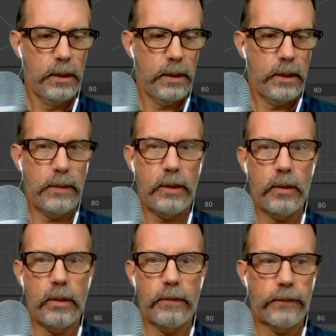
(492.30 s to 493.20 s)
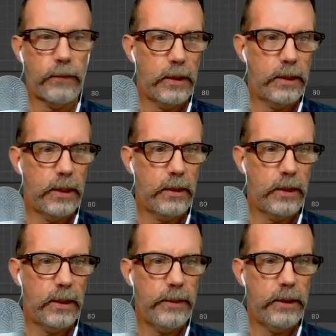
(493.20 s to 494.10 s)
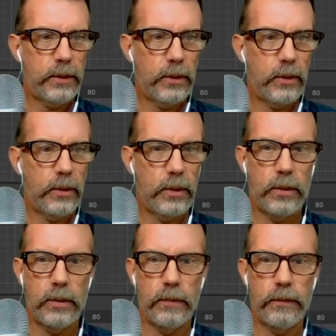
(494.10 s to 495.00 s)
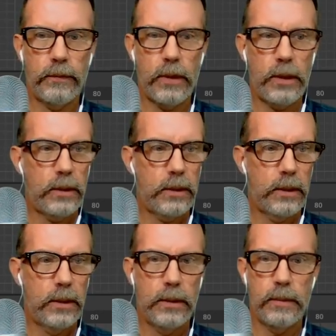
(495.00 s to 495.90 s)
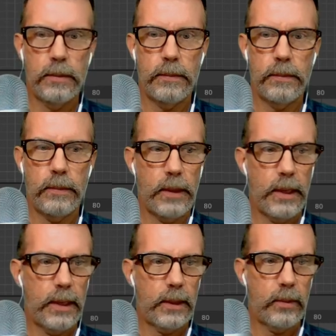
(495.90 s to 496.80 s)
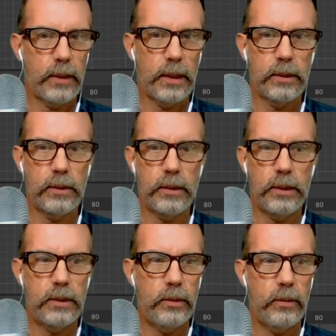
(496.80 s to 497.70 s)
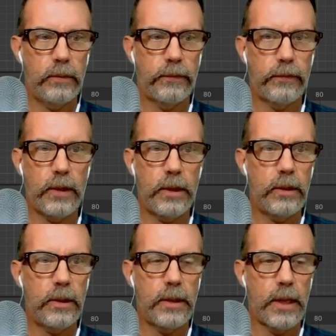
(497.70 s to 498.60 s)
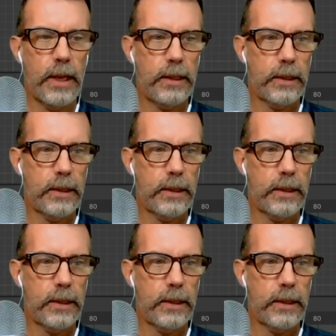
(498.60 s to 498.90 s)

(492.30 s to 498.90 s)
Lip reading: Let me go to the front here and let me turn front back. Okay, so let's do the front on that,